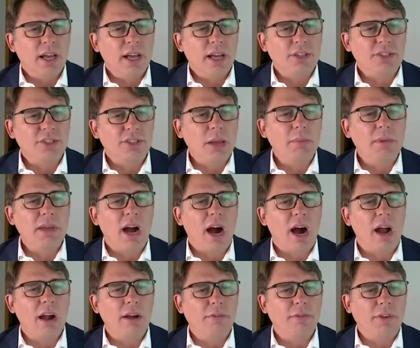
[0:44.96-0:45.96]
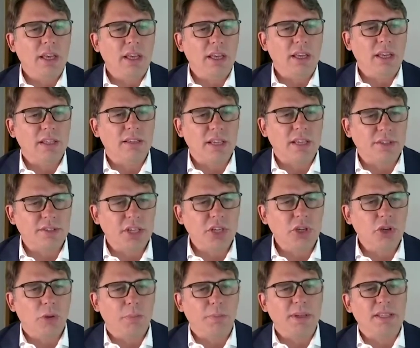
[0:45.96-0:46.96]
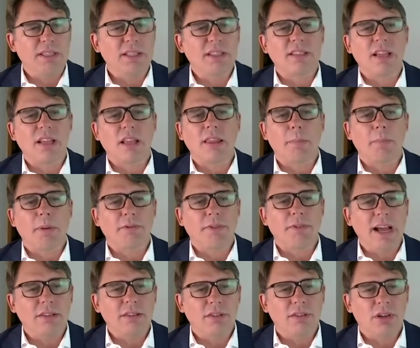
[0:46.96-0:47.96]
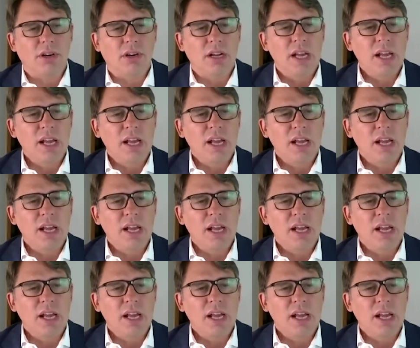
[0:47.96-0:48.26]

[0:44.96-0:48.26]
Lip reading: Jamie Harvey. He's a senior business setup advisor,